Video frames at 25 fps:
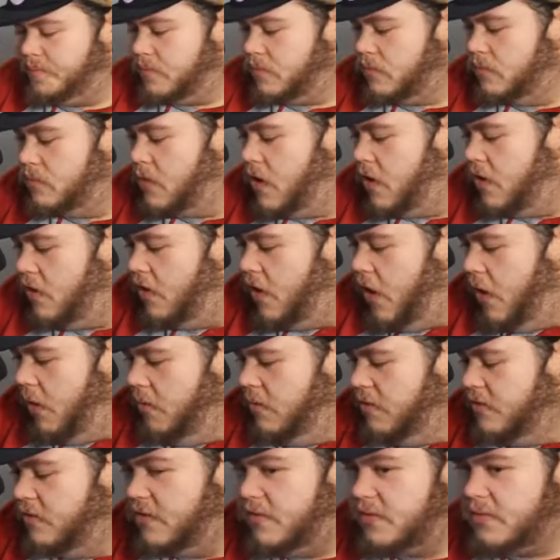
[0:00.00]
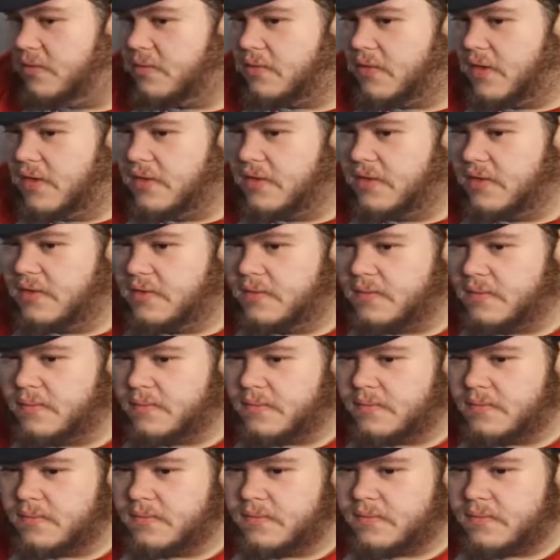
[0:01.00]
He's always just running.
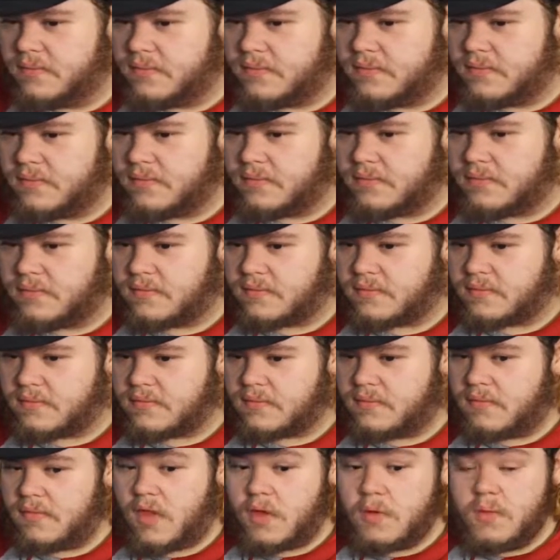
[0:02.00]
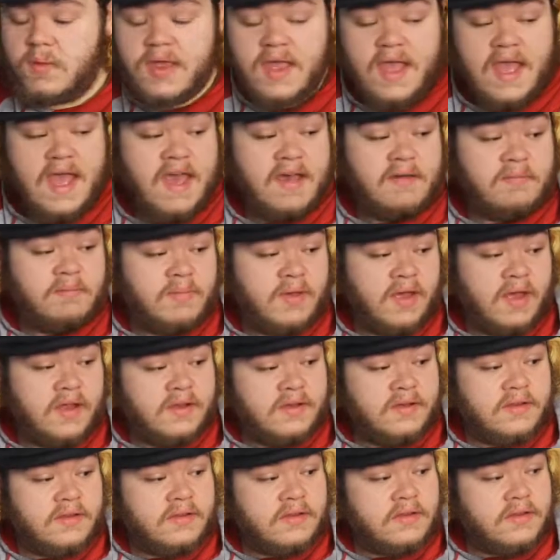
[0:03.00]
We have
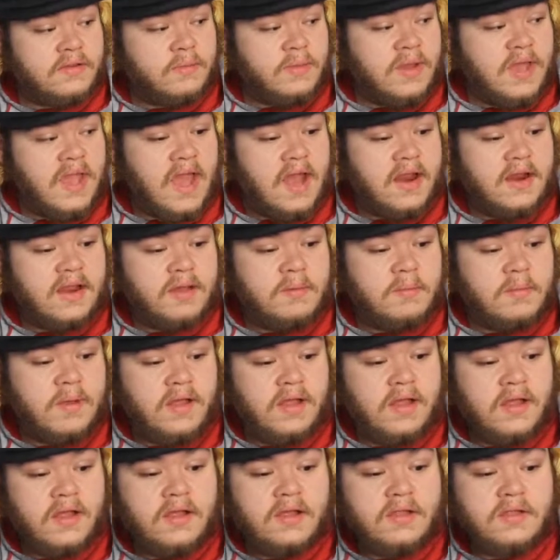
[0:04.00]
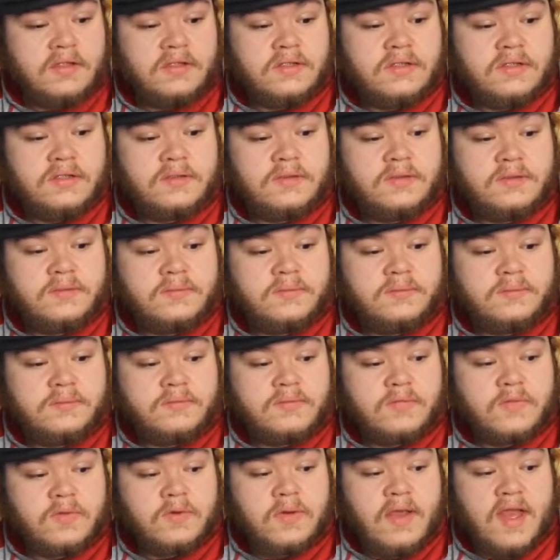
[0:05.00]
been. We had
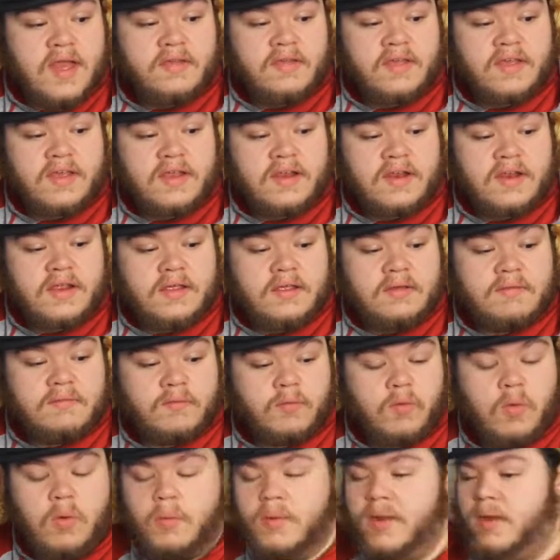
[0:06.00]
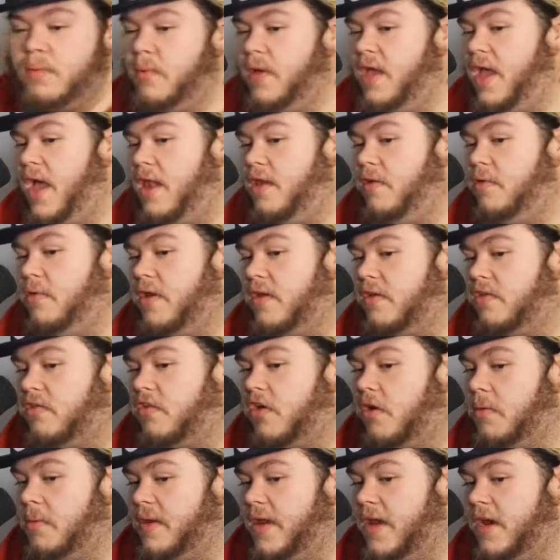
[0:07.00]
like we can't do an
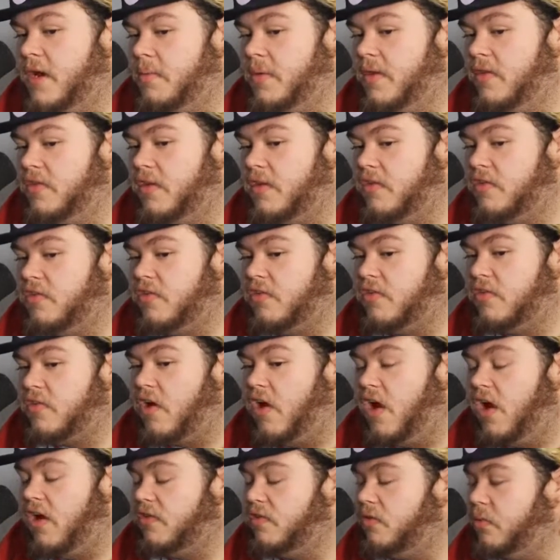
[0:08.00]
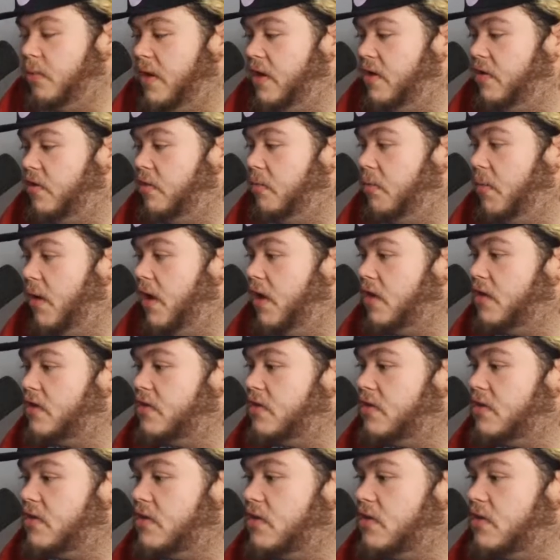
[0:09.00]
exterminator because it just costs way too much.